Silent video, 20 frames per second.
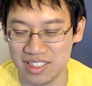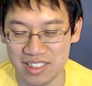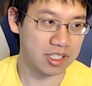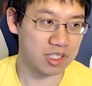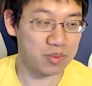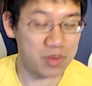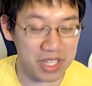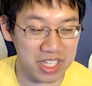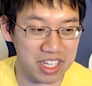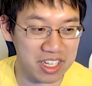
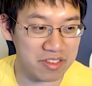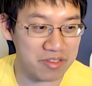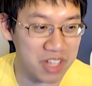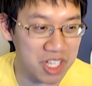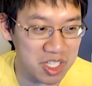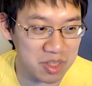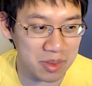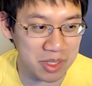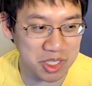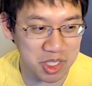Speaking of
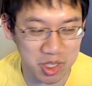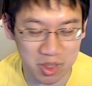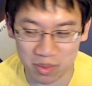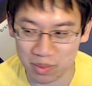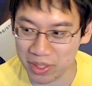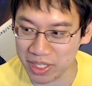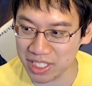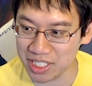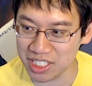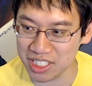elemental
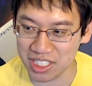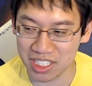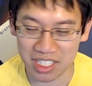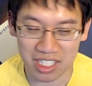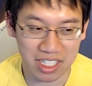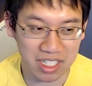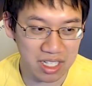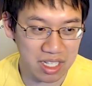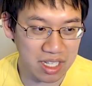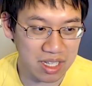mage,
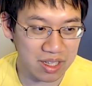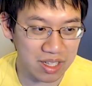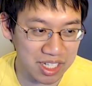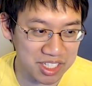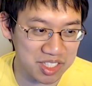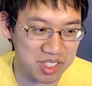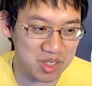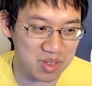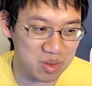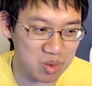
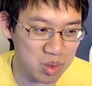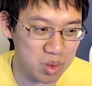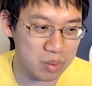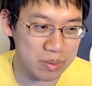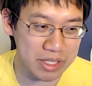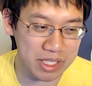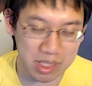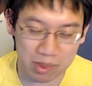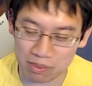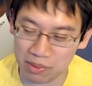Lesser
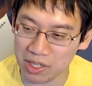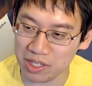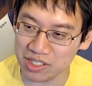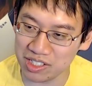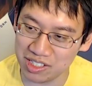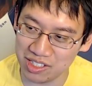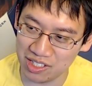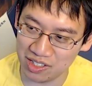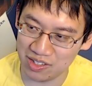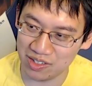Ruby
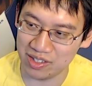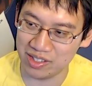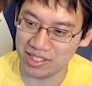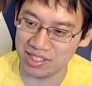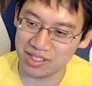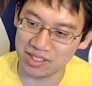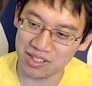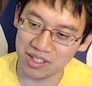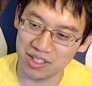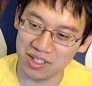Spellstone
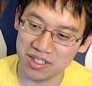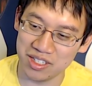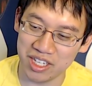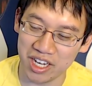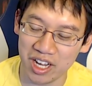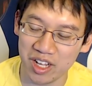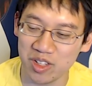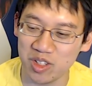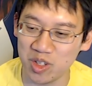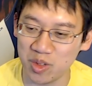is a card
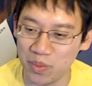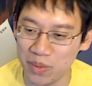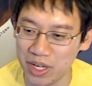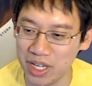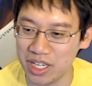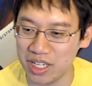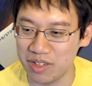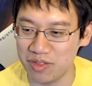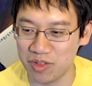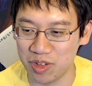
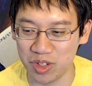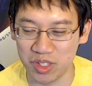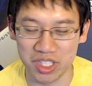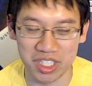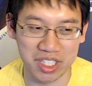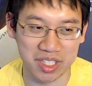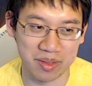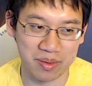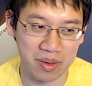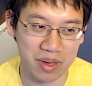tailor-made for
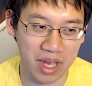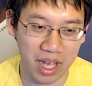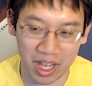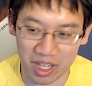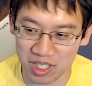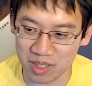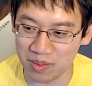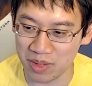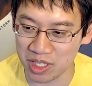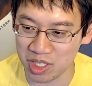the
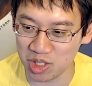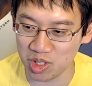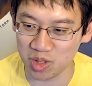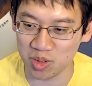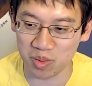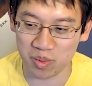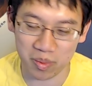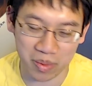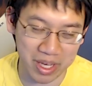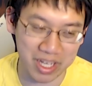
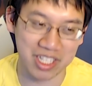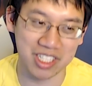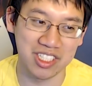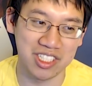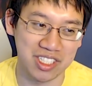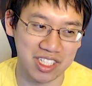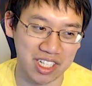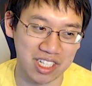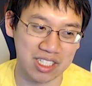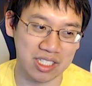elemental
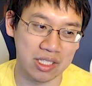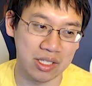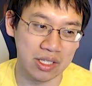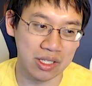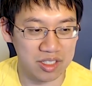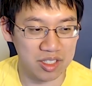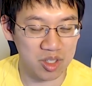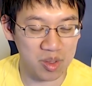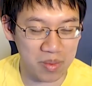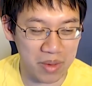mage deck.
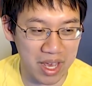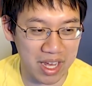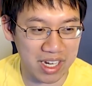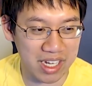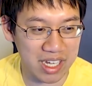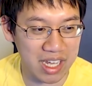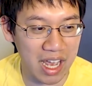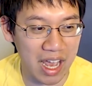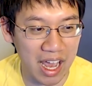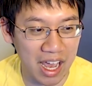Two
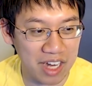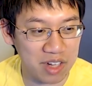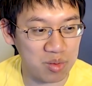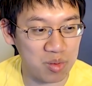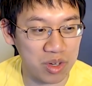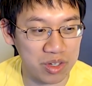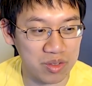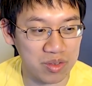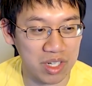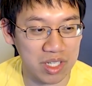mana, add
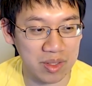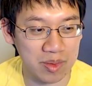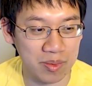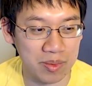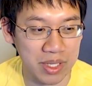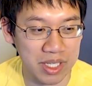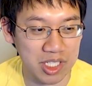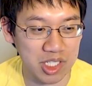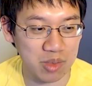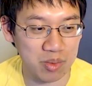one random
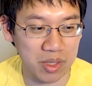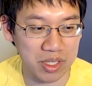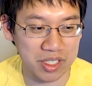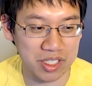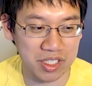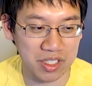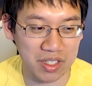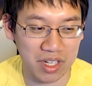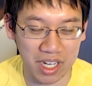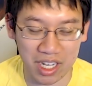mage spell
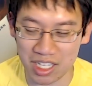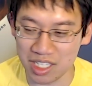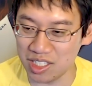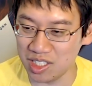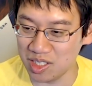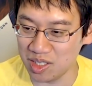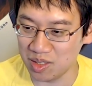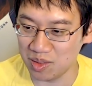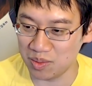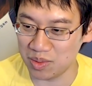to your
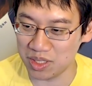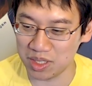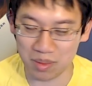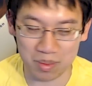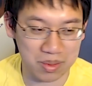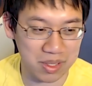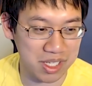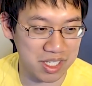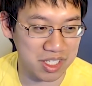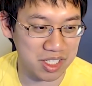hand, but you
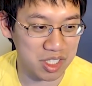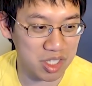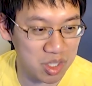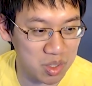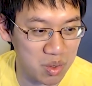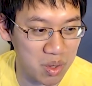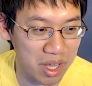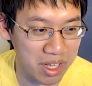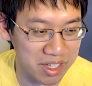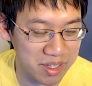play
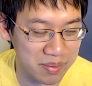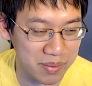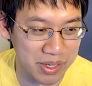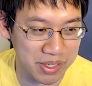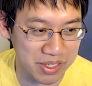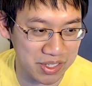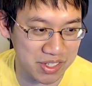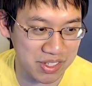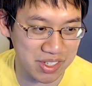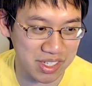two
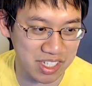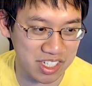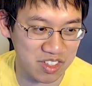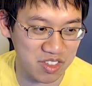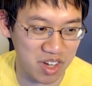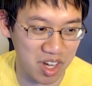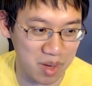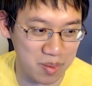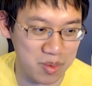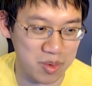elementals and
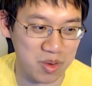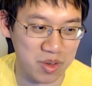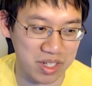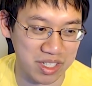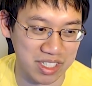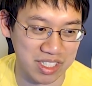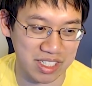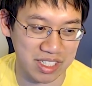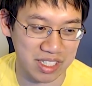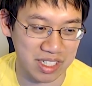you
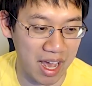upgrade it.